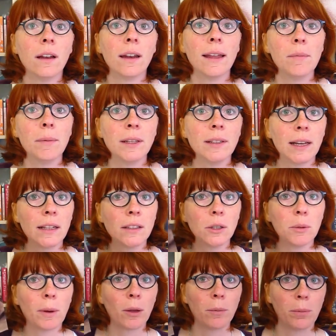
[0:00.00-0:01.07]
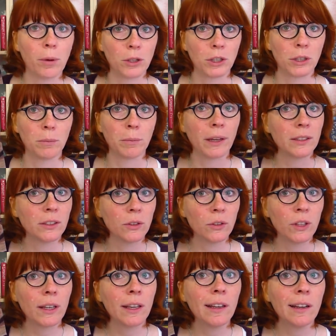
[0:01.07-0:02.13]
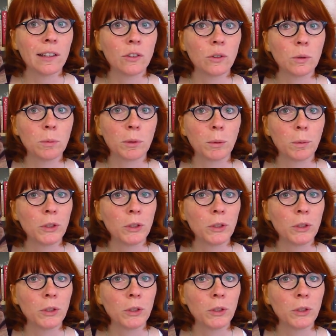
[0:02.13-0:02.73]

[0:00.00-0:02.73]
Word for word: Let me tell you about Botchan by Soseki Natsume,